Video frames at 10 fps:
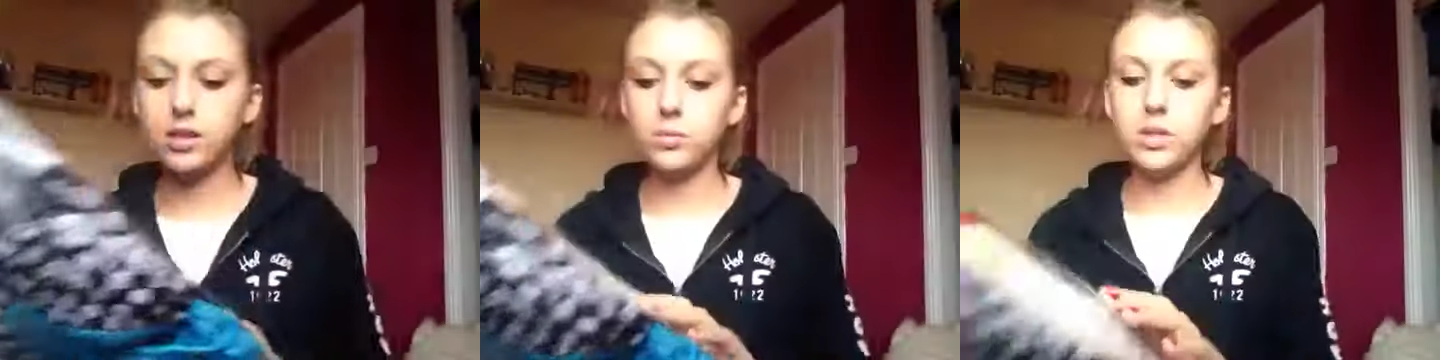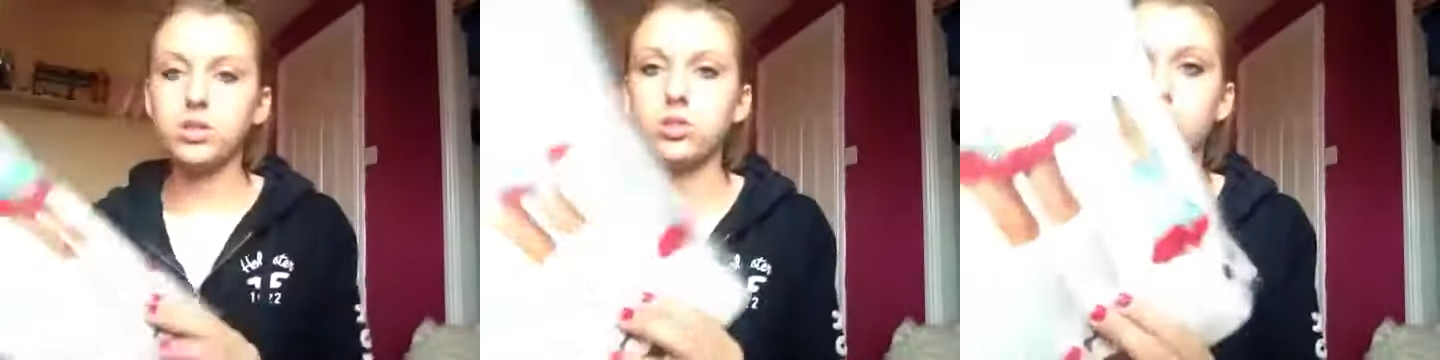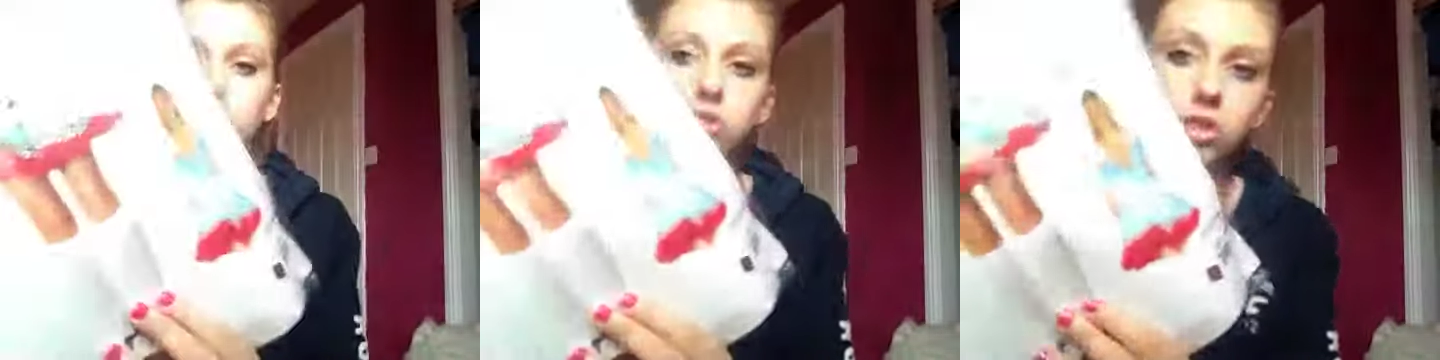the white
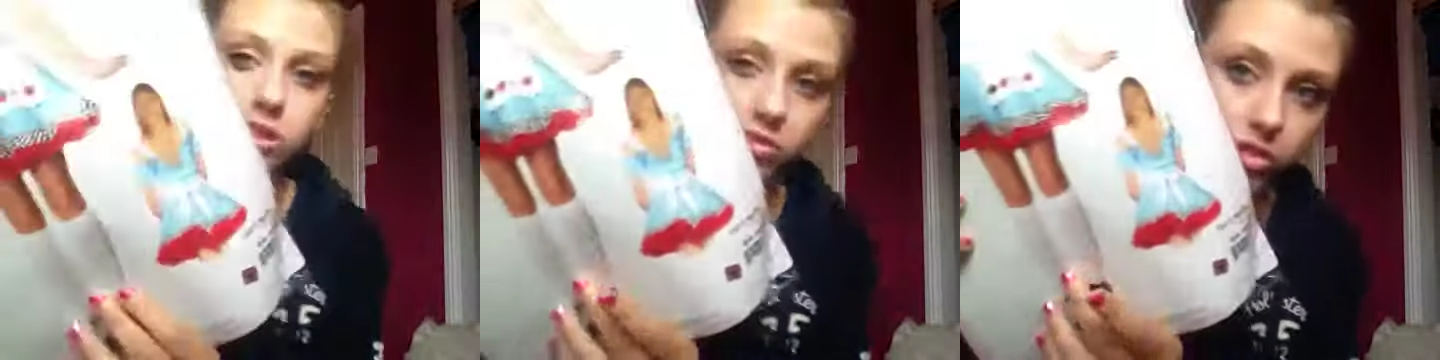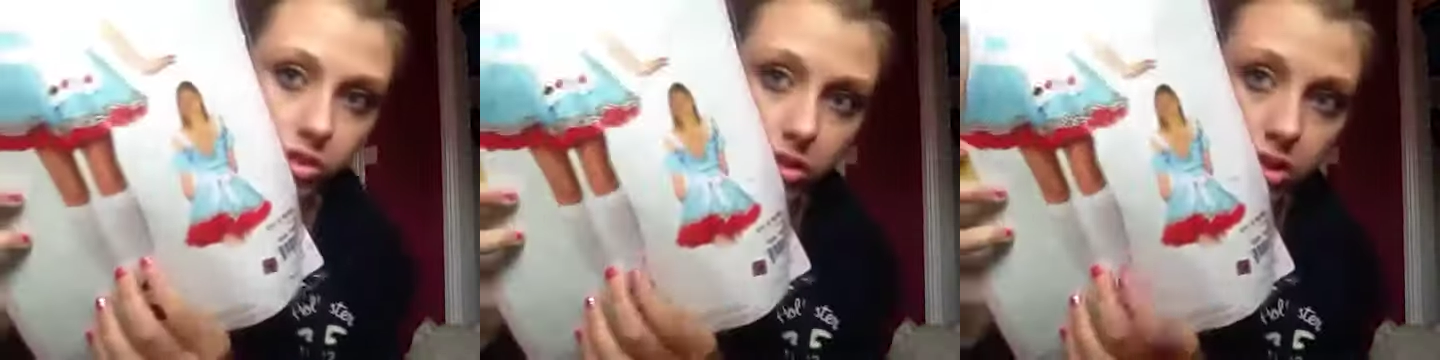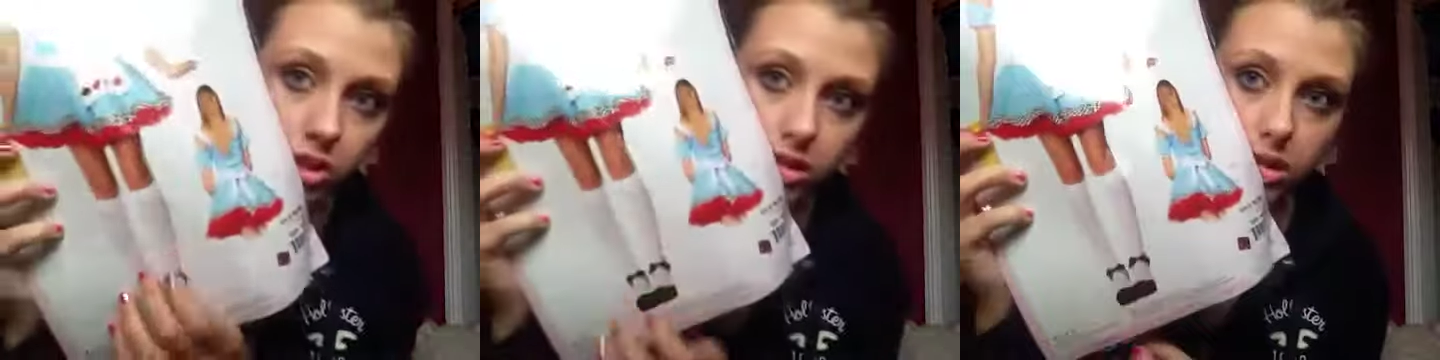socks just for
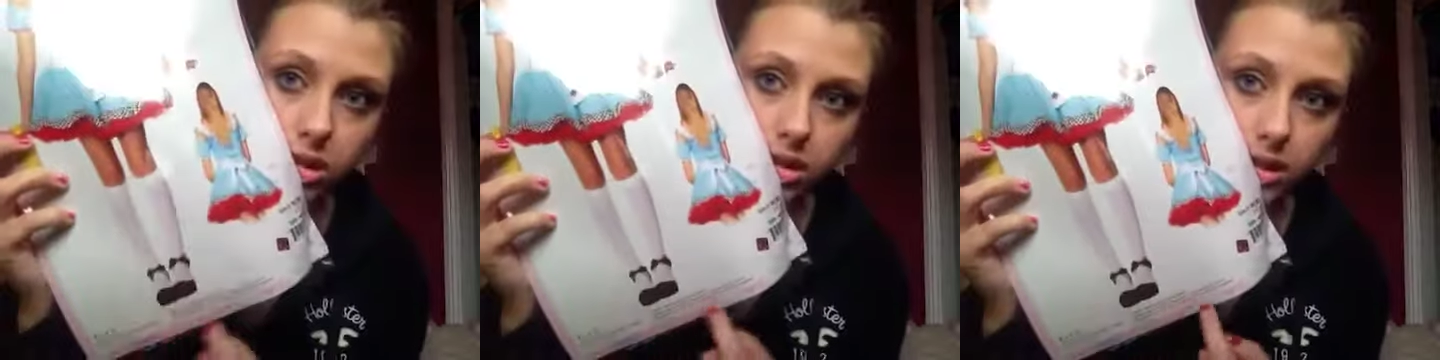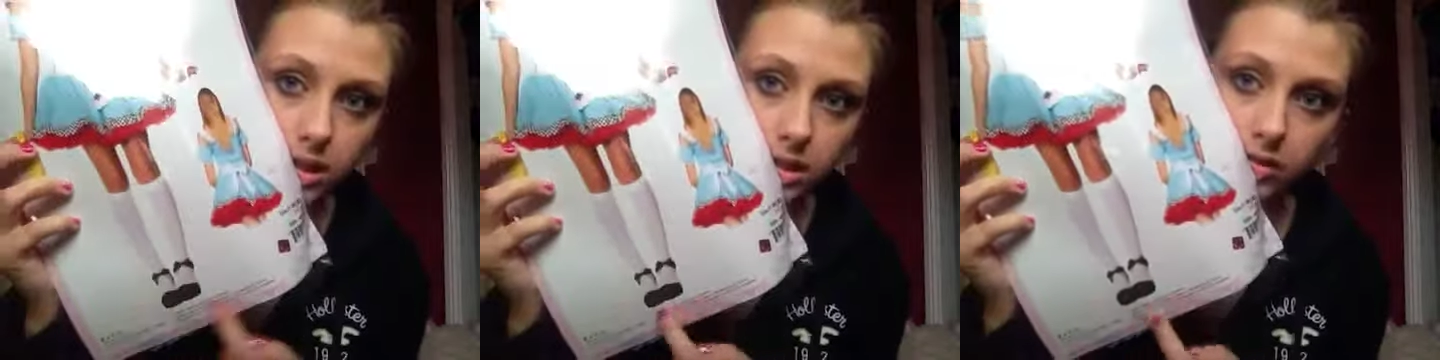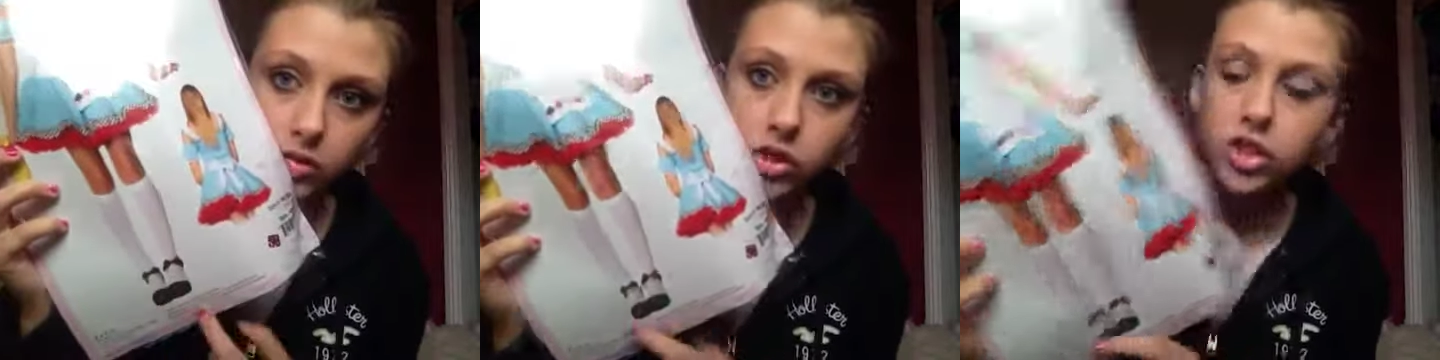these, of
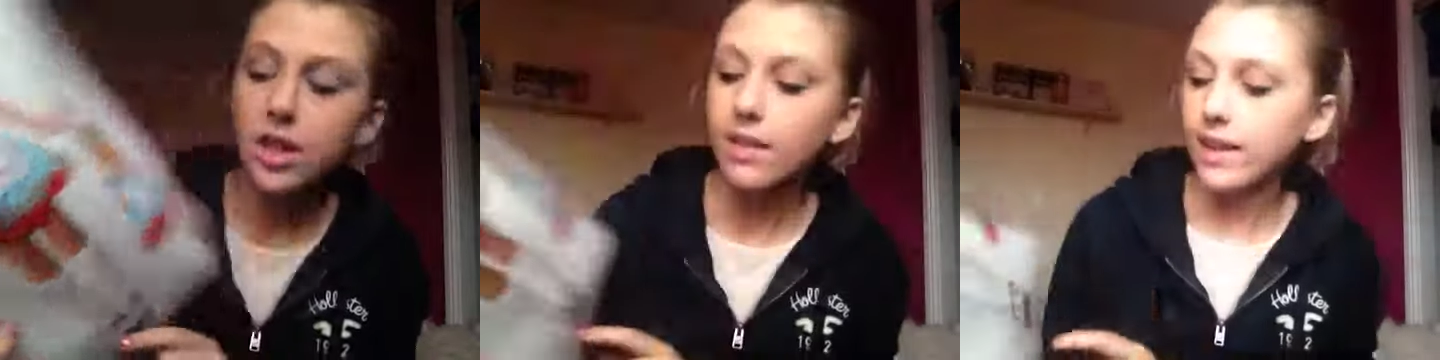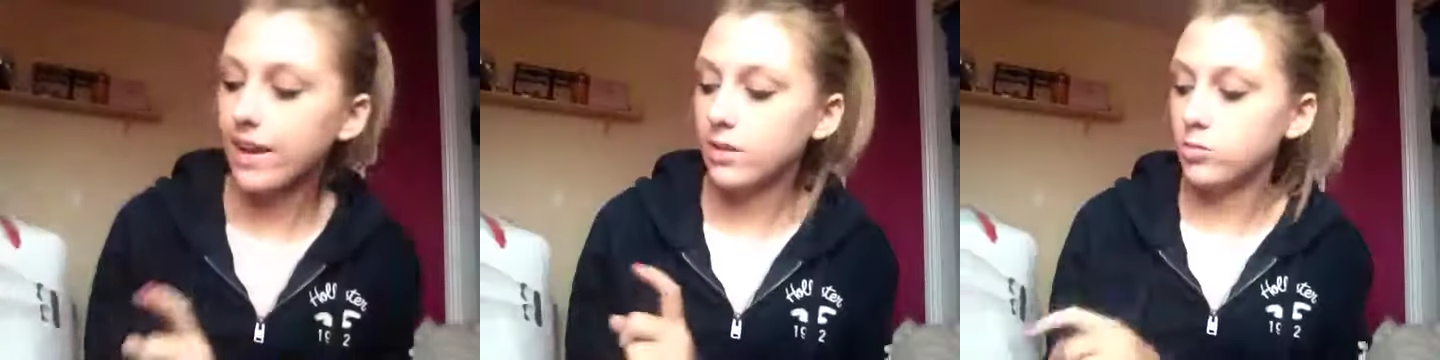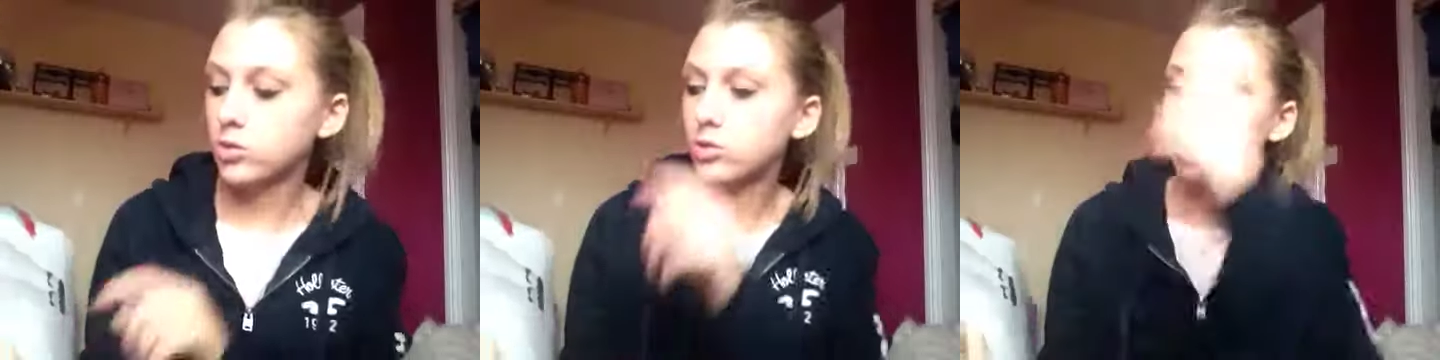course, and I'm
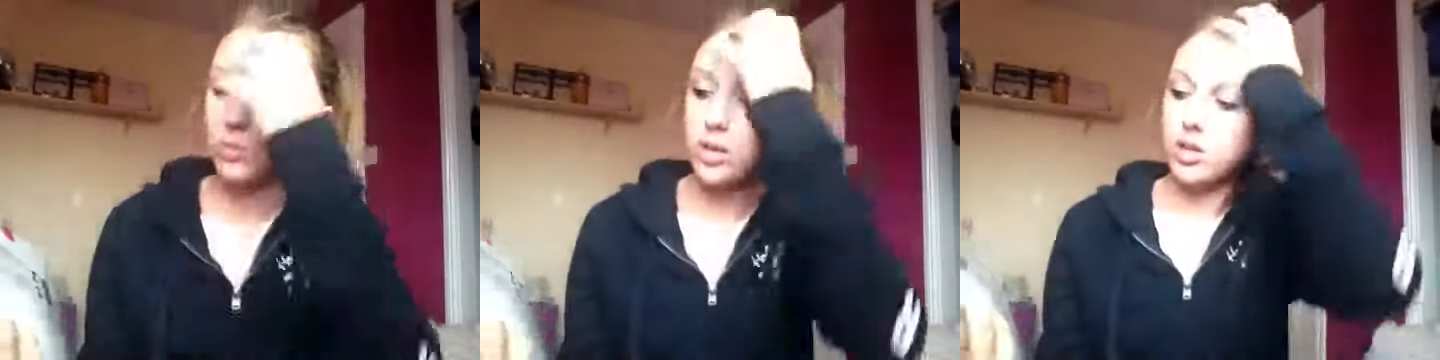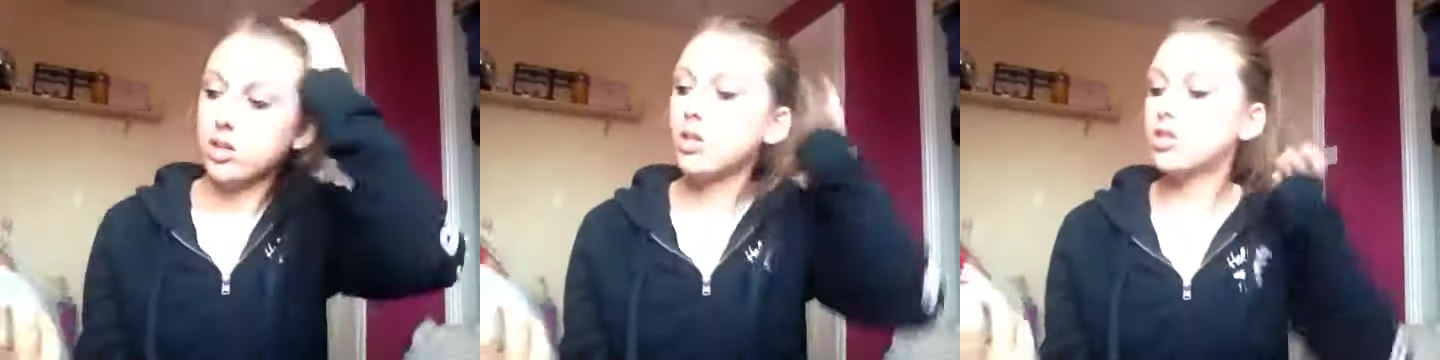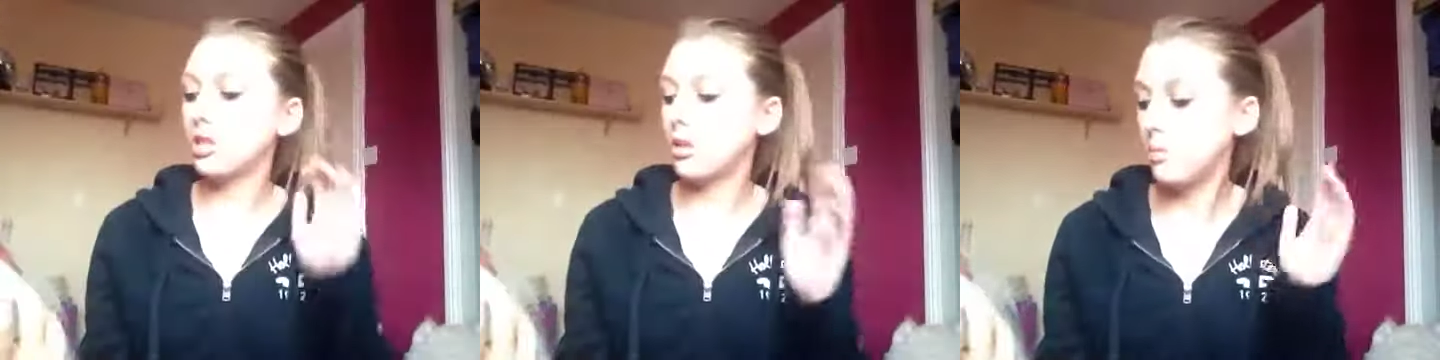just going to wear
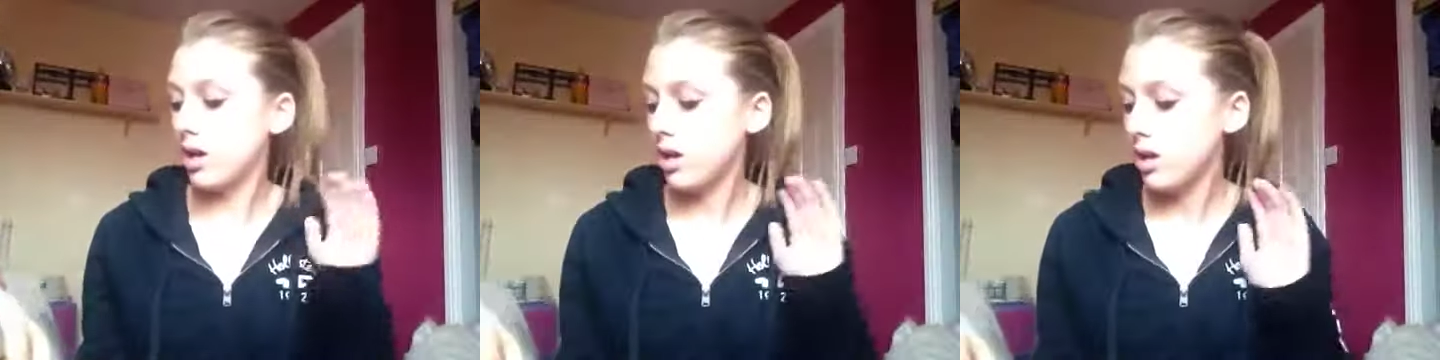some,